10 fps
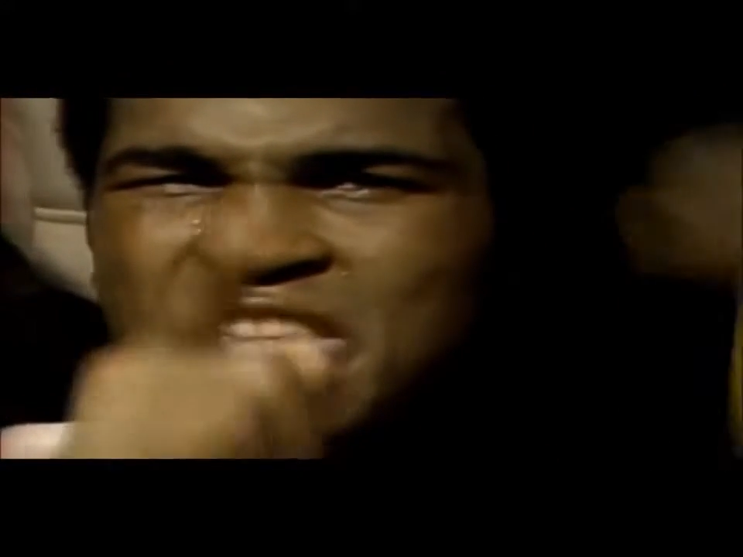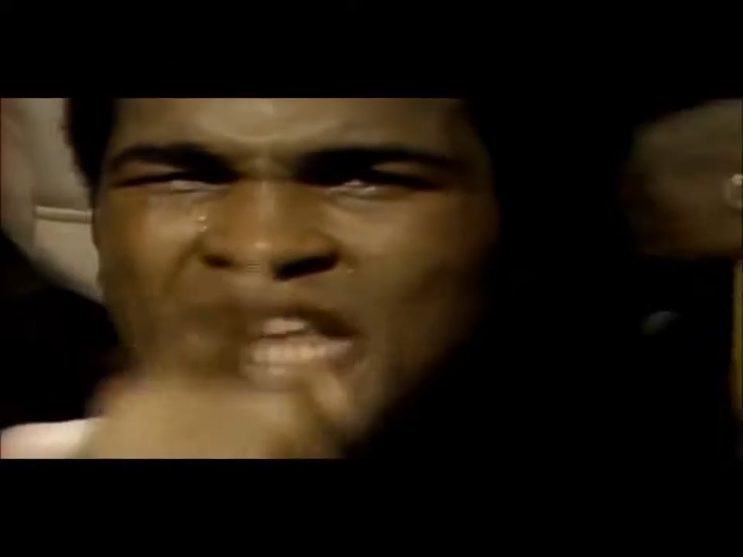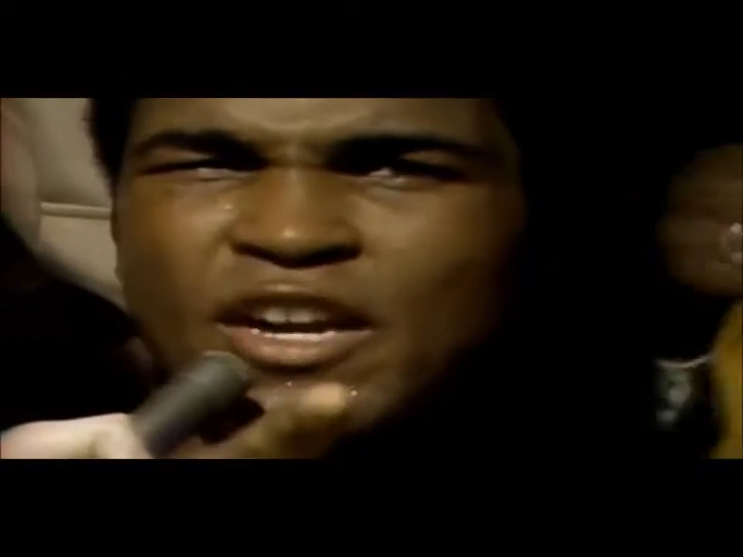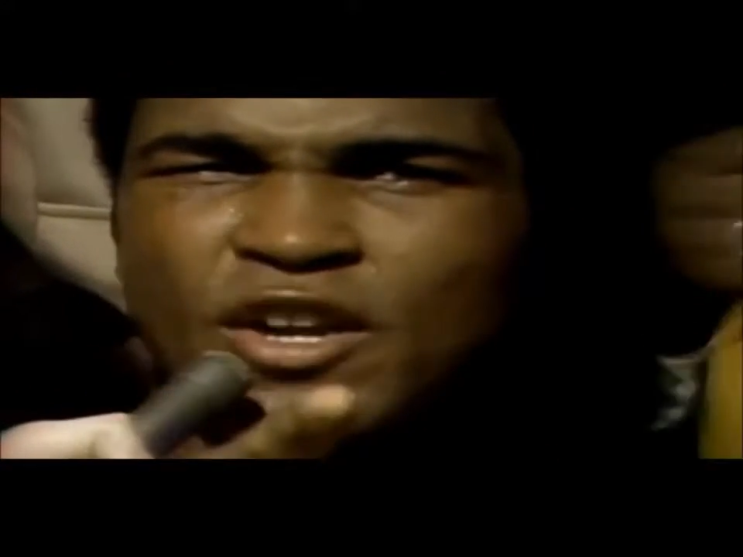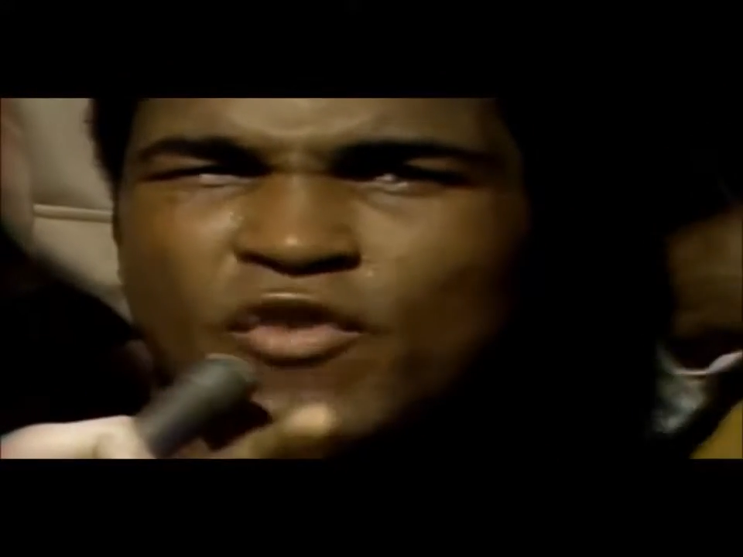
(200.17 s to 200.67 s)

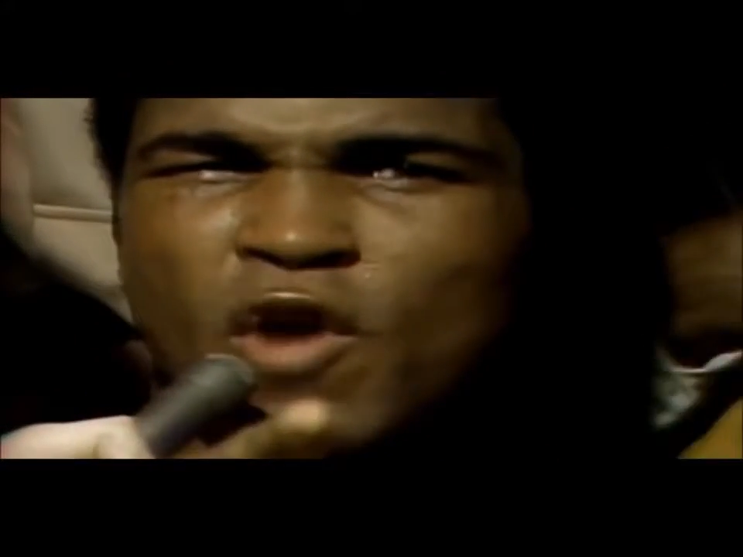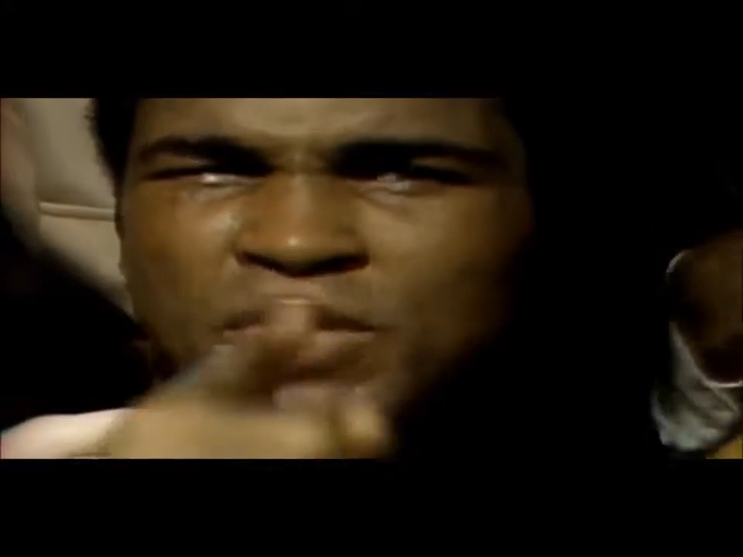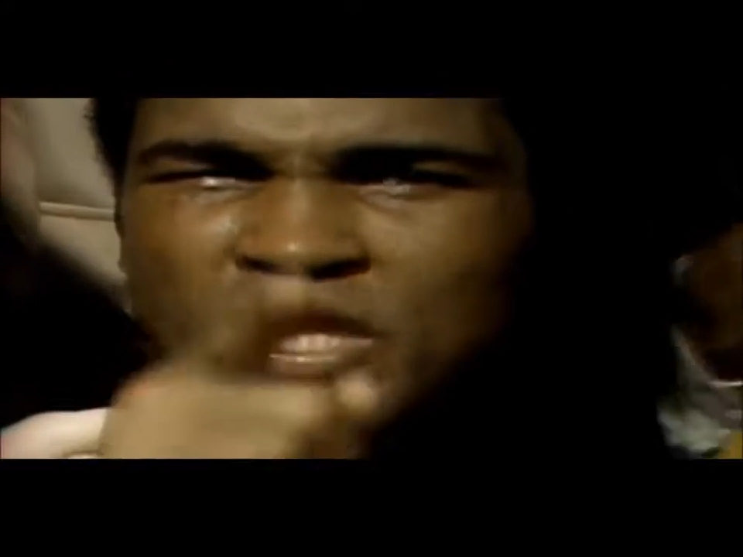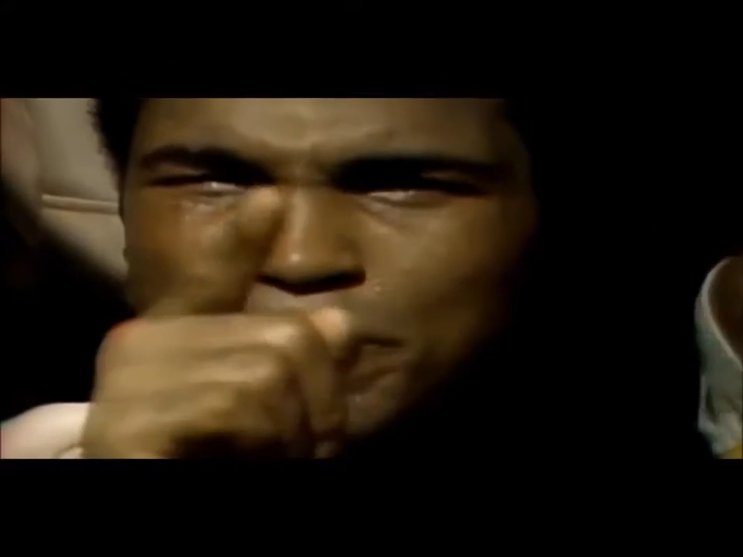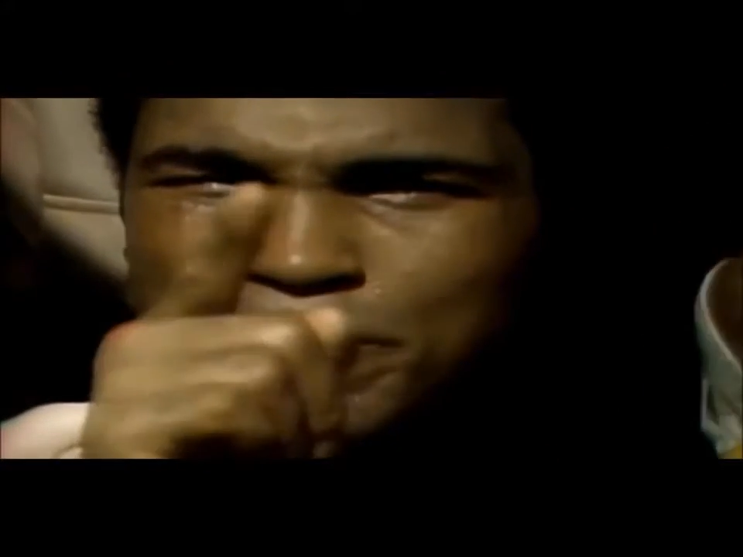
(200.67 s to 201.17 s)
Staying on the
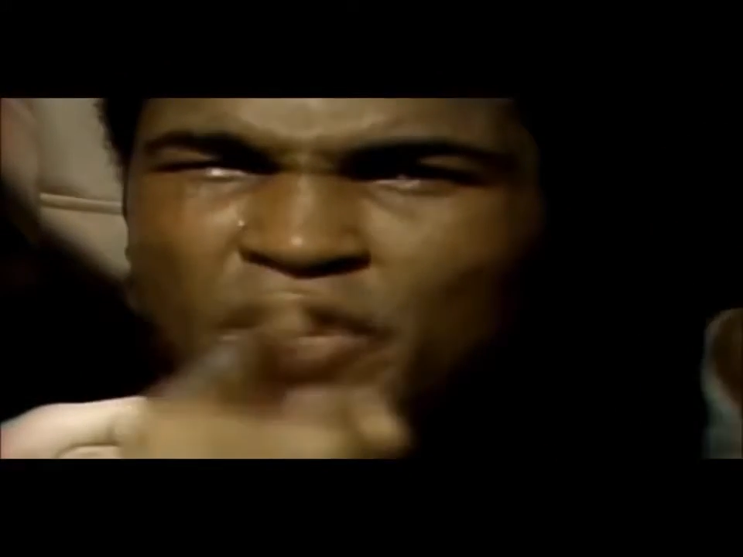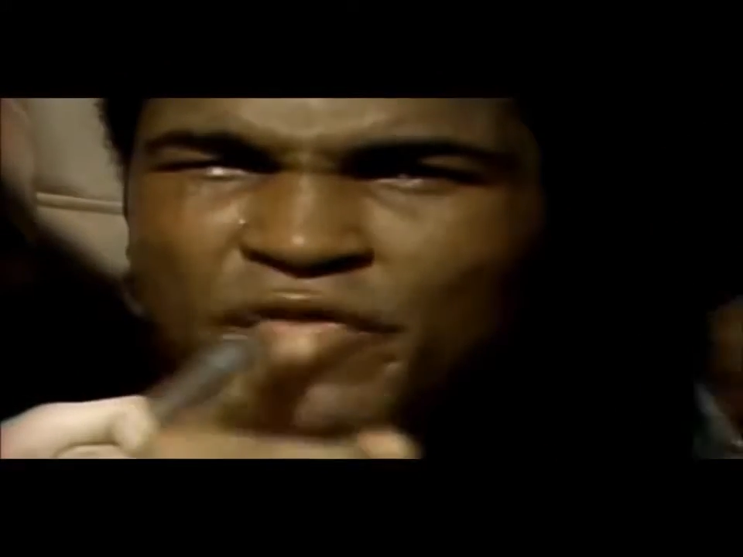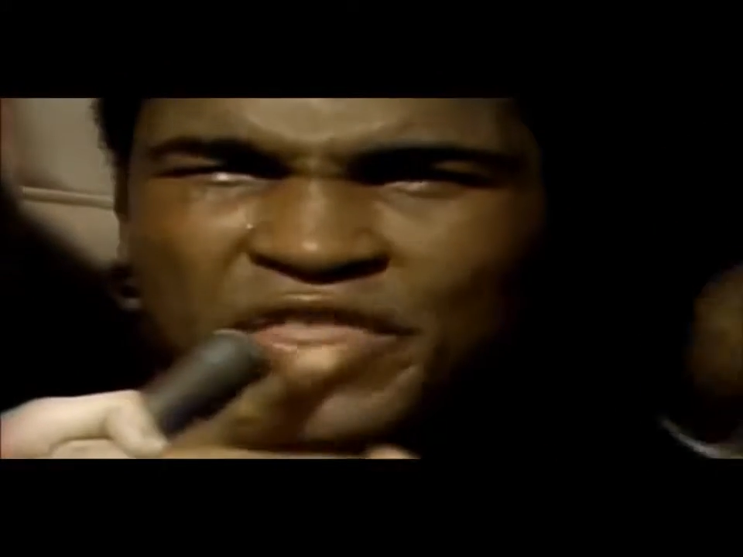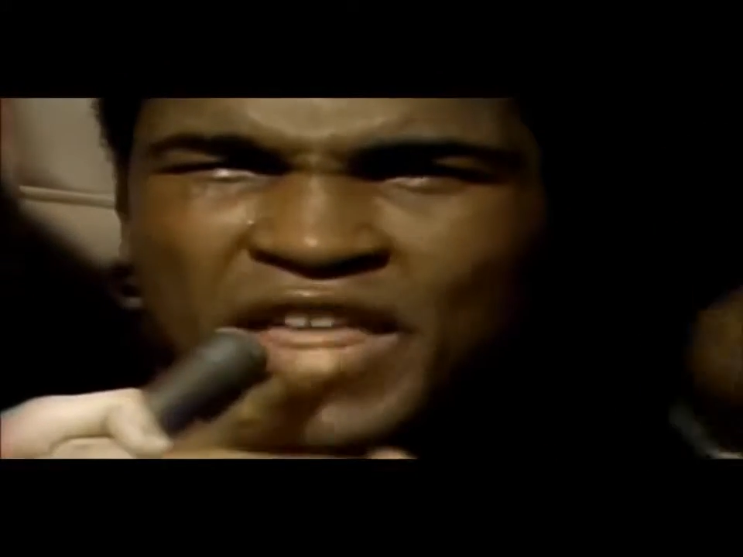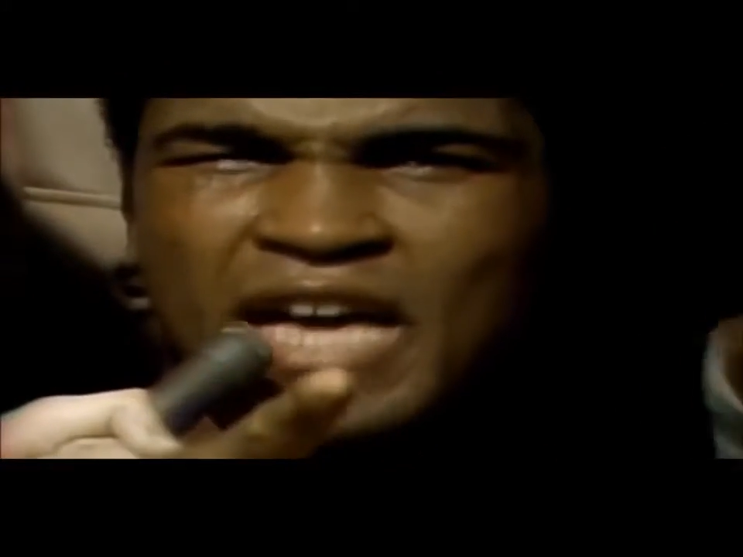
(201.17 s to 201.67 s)
ropes is a
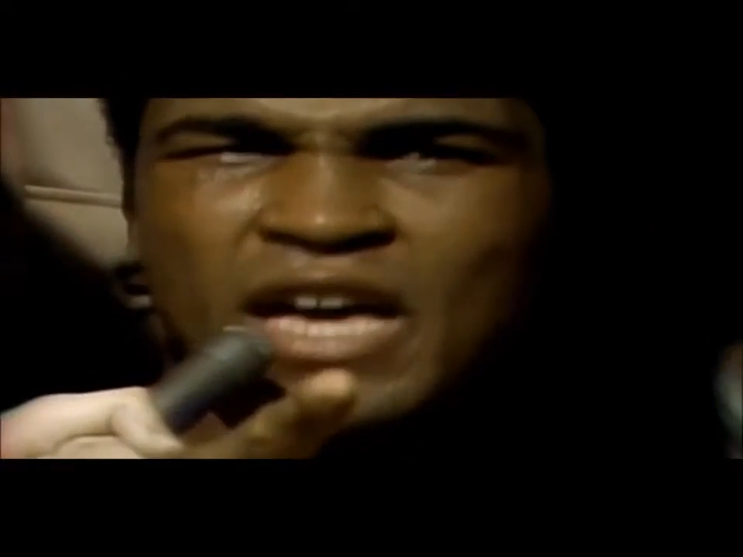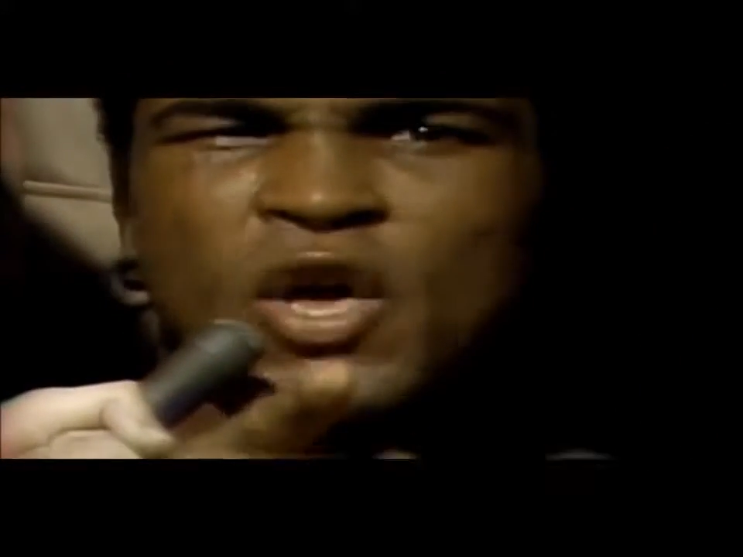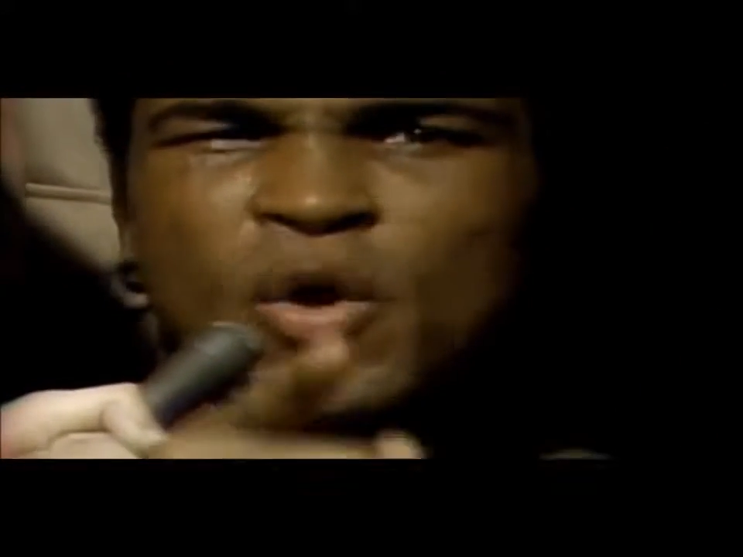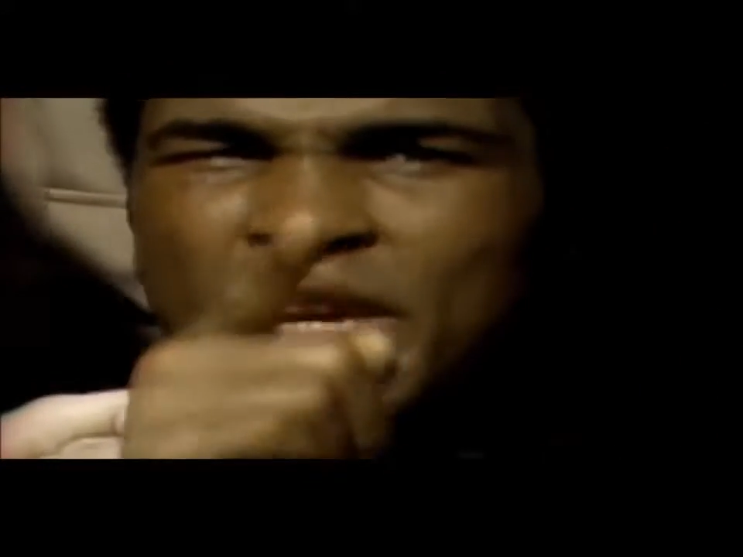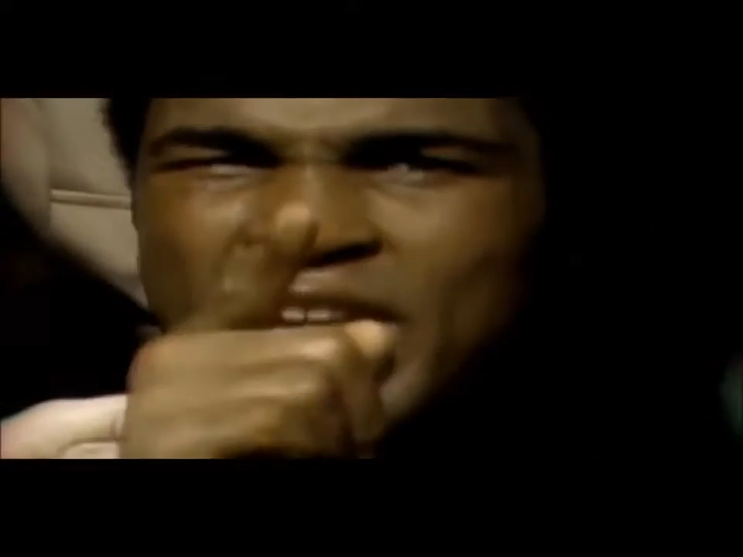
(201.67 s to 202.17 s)
beautiful thing